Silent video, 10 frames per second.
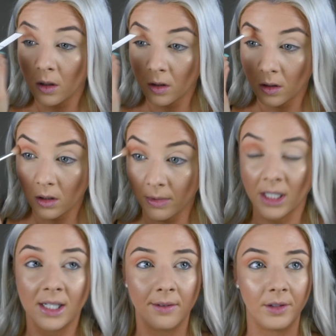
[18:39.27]
I mean,
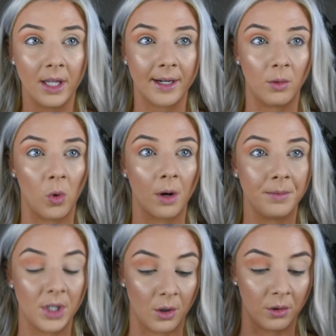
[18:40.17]
it's definitely like a
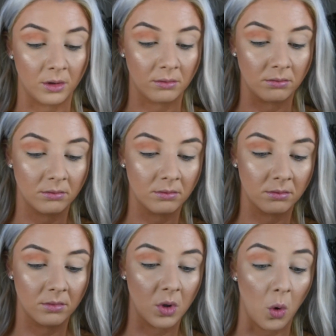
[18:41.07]
warm tone
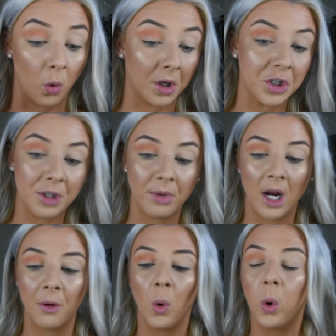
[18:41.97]
orangey
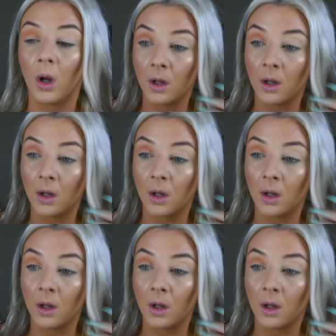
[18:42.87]
brown,